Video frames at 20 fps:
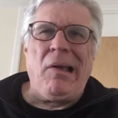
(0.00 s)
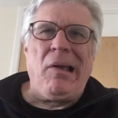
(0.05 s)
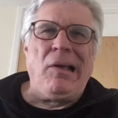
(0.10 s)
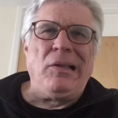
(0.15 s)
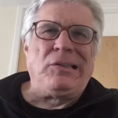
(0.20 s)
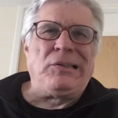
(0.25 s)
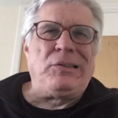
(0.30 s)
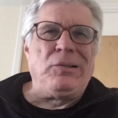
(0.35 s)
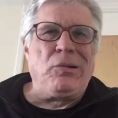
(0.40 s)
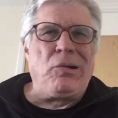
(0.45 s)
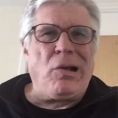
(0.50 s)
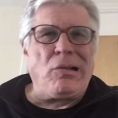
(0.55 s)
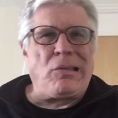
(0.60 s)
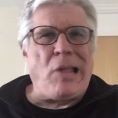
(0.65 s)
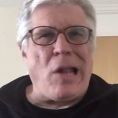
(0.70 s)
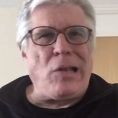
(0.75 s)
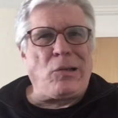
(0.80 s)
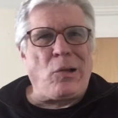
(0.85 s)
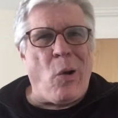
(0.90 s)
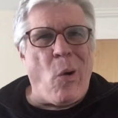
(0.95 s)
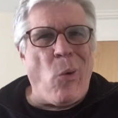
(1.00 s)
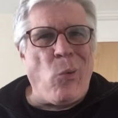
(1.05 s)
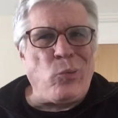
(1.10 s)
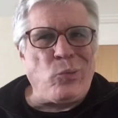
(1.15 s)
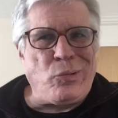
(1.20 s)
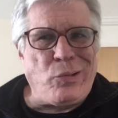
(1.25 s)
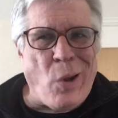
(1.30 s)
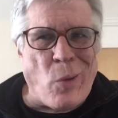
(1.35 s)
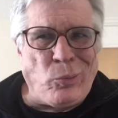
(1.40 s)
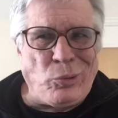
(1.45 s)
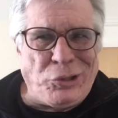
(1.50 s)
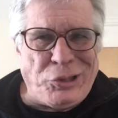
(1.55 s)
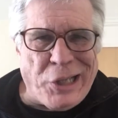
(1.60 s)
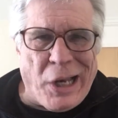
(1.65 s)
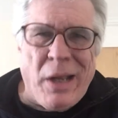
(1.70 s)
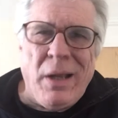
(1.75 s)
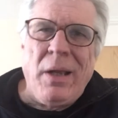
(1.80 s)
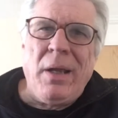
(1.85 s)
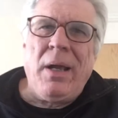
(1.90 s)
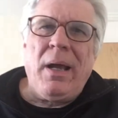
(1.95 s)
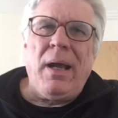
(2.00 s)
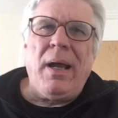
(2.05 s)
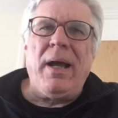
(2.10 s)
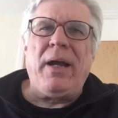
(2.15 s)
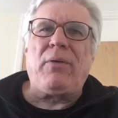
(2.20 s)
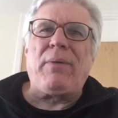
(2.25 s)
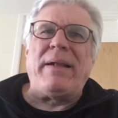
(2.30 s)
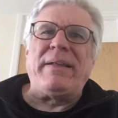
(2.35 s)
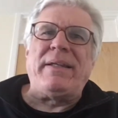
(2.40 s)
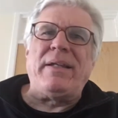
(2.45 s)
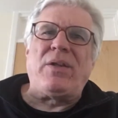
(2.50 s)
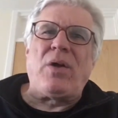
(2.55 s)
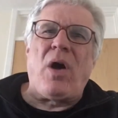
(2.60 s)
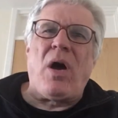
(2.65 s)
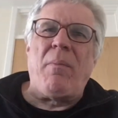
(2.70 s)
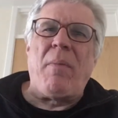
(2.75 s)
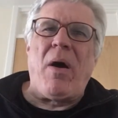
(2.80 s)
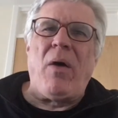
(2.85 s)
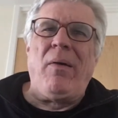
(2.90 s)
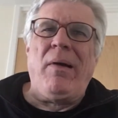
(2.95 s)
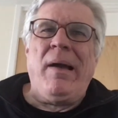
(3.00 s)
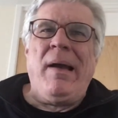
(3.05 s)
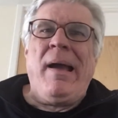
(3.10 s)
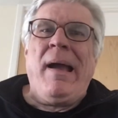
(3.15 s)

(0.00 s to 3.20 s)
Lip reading: Still got that cold, don't ya? Went to Tommo.